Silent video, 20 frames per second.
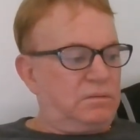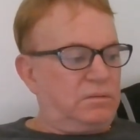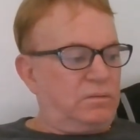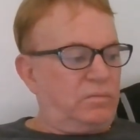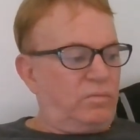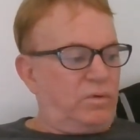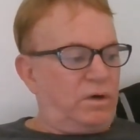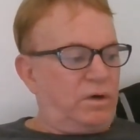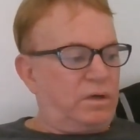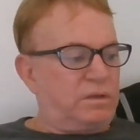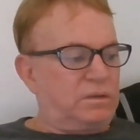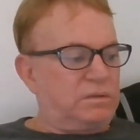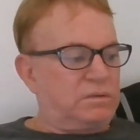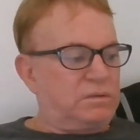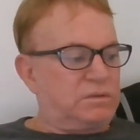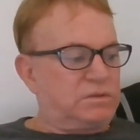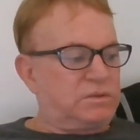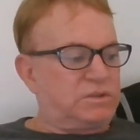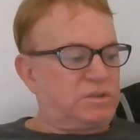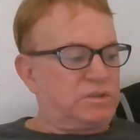what
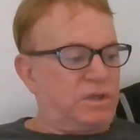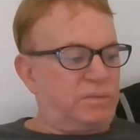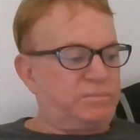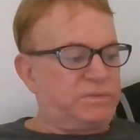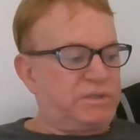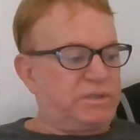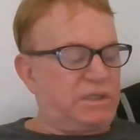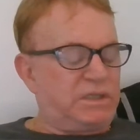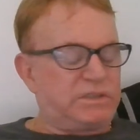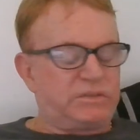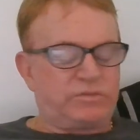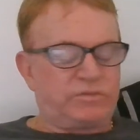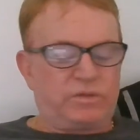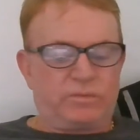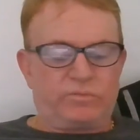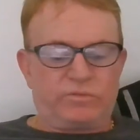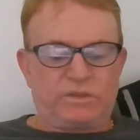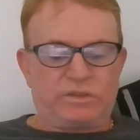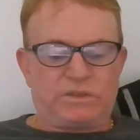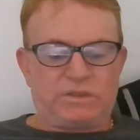stops us
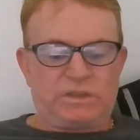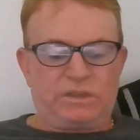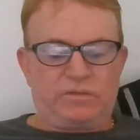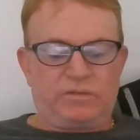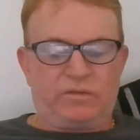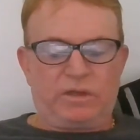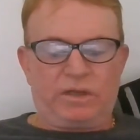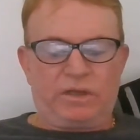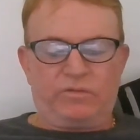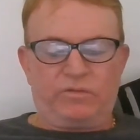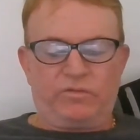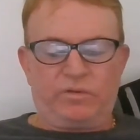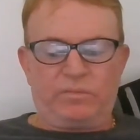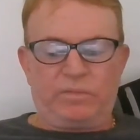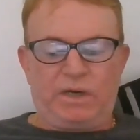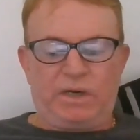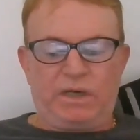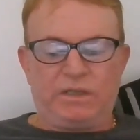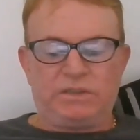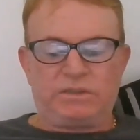from receiving
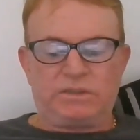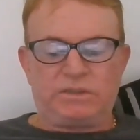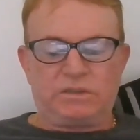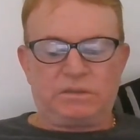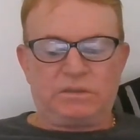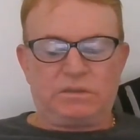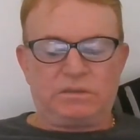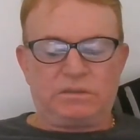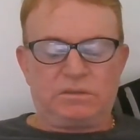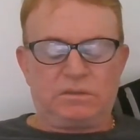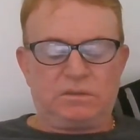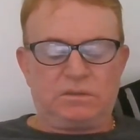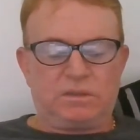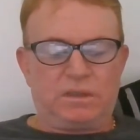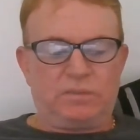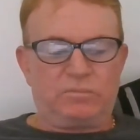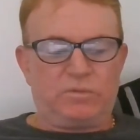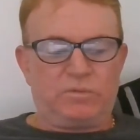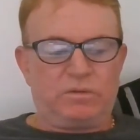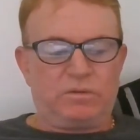information.
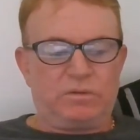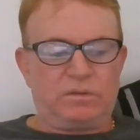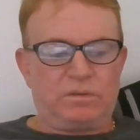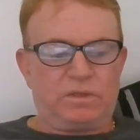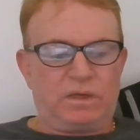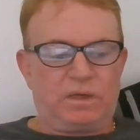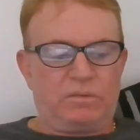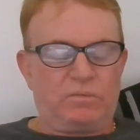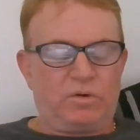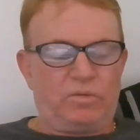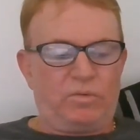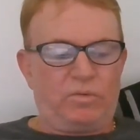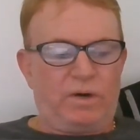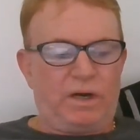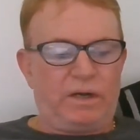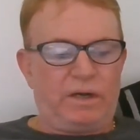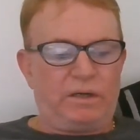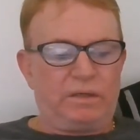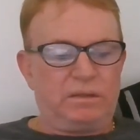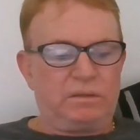Number
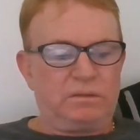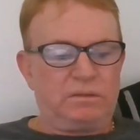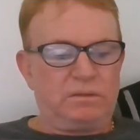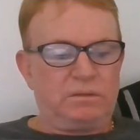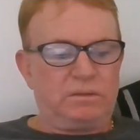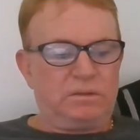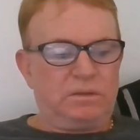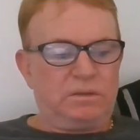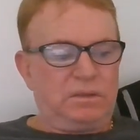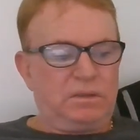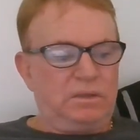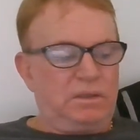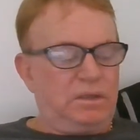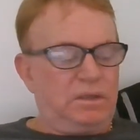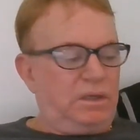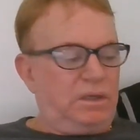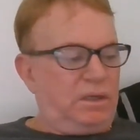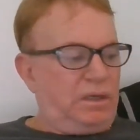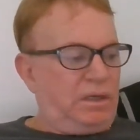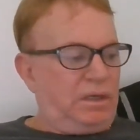one,
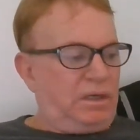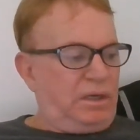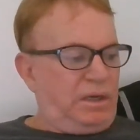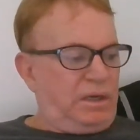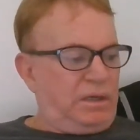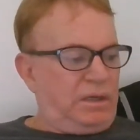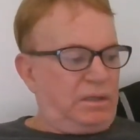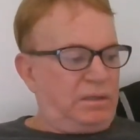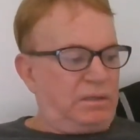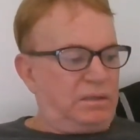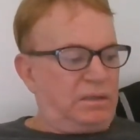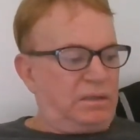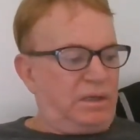and